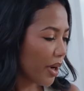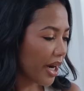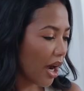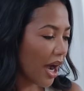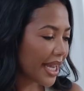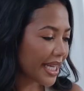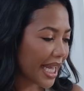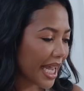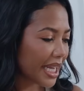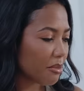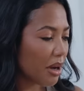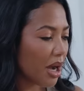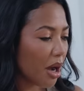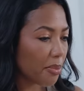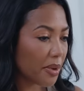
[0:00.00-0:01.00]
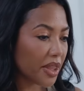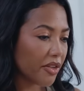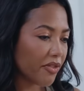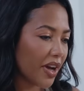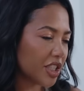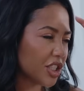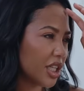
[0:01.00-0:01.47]
I came up in the
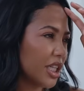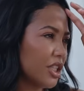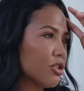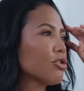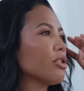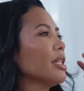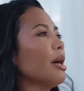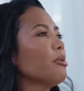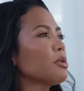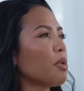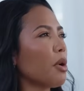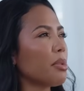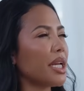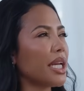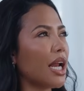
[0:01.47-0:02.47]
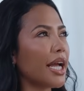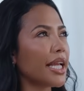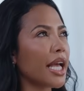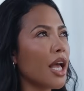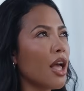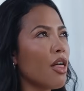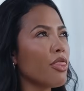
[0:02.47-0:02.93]
fashion industry, that was probably
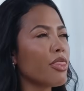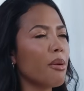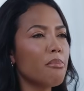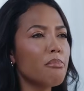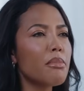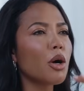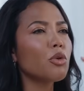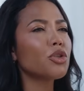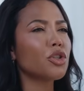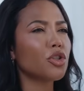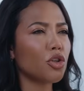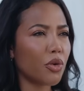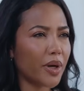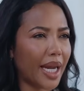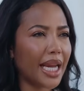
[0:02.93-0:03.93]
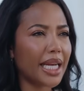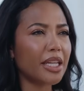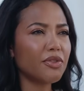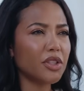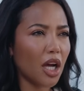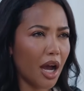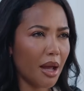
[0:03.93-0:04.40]
like the most
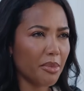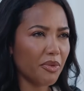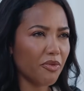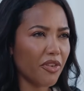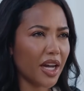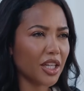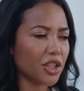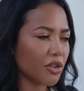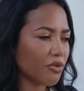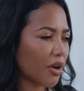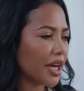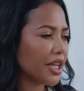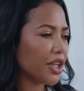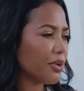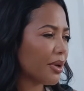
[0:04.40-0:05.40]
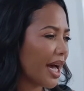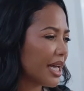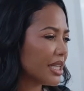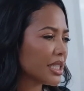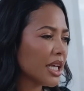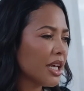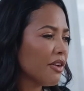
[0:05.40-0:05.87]
creative time in fashion, right? You
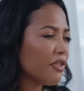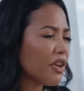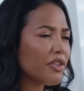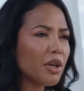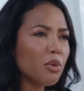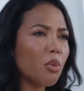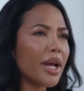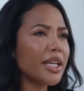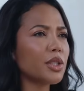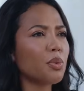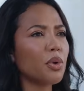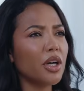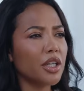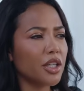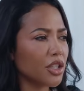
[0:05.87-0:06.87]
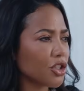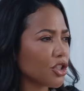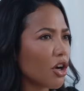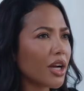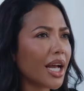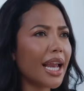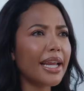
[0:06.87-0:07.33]
had Vivienne Westwood and
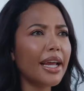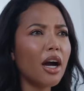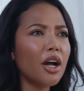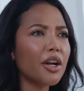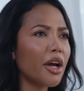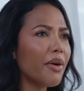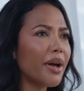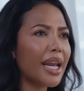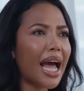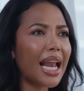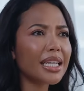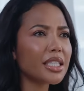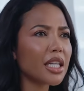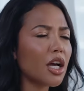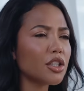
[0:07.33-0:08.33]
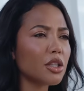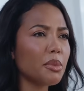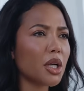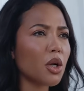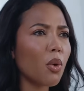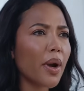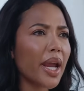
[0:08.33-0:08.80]
John Galliano and Alexander
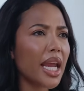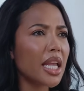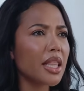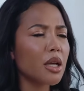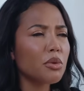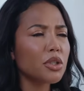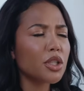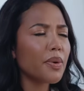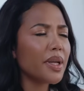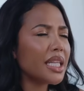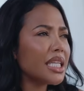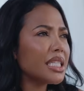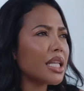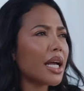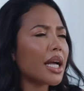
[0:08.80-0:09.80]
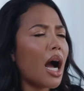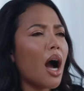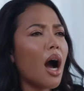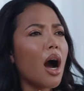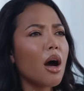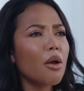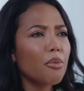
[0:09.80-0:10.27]
McQueen that were doing these like
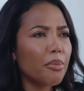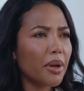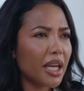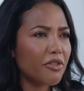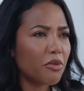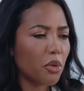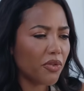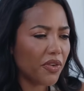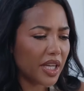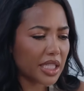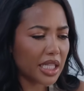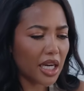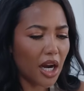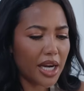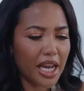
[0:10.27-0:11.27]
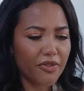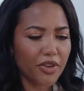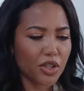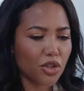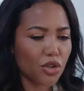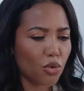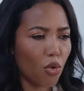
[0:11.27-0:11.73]
unbelievable things. And I never
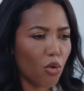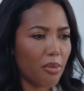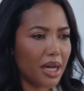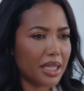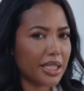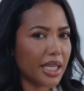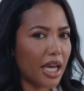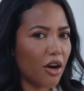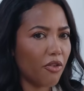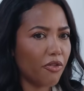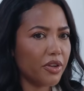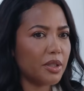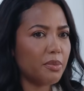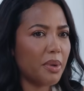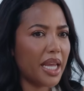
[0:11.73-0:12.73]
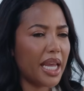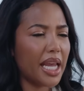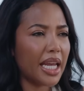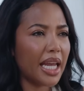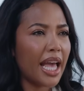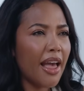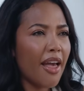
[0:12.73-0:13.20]
saw myself as
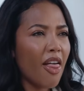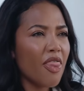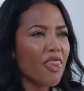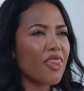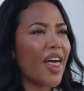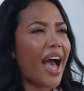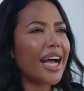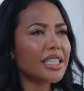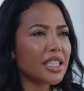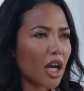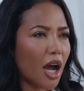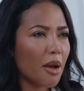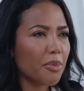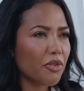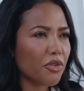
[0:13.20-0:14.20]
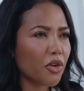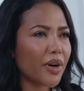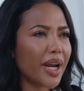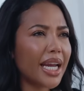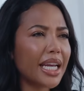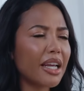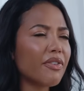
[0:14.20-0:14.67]
being that type of
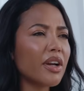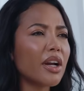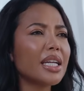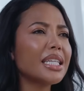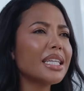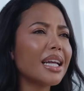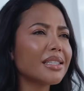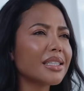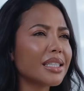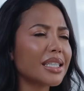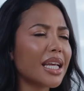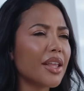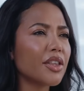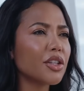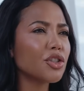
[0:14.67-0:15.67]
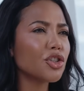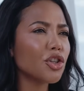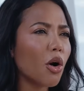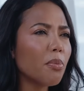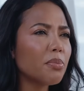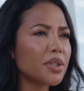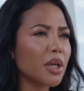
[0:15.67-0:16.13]
creative. And I didn't understand the
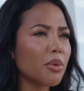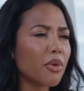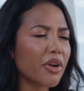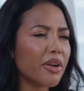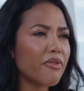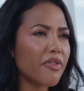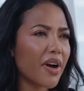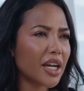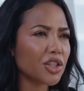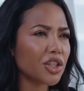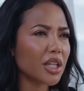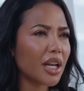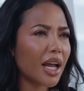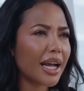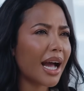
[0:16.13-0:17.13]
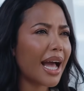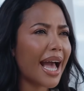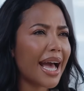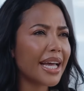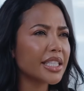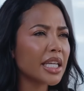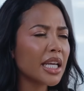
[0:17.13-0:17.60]
jobs that were in fashion. Like, I
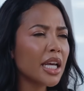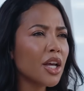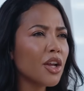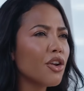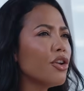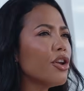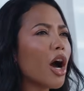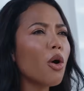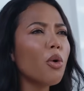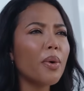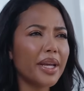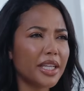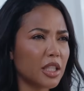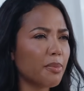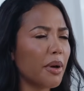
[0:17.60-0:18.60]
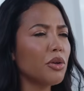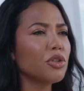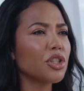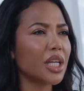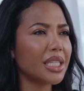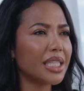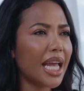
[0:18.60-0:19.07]
had no
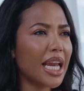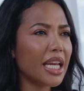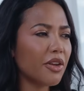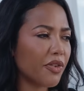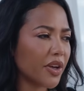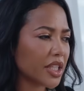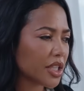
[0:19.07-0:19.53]
exposure to anything.